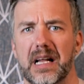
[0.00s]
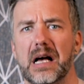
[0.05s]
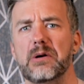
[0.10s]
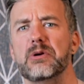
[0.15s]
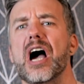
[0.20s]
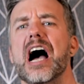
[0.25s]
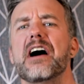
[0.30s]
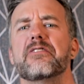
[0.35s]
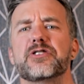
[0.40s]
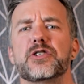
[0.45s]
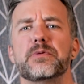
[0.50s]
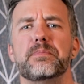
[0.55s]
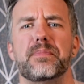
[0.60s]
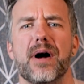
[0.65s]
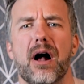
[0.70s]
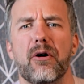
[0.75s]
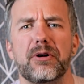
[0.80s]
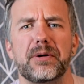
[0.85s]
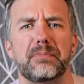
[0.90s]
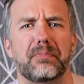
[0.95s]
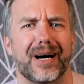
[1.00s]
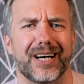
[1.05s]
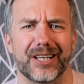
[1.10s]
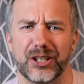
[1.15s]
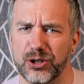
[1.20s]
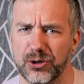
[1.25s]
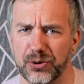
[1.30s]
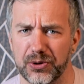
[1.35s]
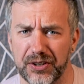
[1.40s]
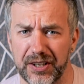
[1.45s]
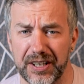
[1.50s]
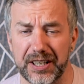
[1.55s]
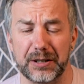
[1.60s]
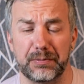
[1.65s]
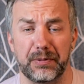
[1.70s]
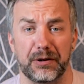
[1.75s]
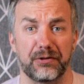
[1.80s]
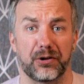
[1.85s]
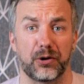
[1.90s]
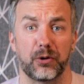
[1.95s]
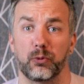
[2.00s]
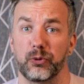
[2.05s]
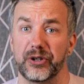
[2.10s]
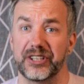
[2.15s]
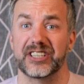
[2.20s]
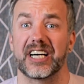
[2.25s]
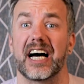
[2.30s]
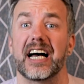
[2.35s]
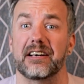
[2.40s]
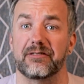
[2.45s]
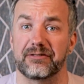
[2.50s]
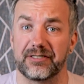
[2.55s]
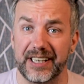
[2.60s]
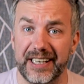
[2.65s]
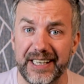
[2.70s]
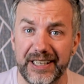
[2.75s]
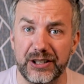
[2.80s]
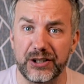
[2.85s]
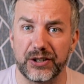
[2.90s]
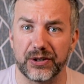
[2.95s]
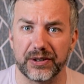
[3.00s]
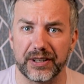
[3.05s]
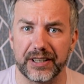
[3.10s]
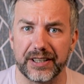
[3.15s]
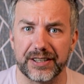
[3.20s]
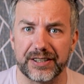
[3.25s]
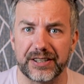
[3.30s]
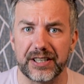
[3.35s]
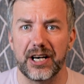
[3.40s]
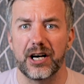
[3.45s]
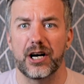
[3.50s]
Now, you have to bear in mind two things before we dive into this.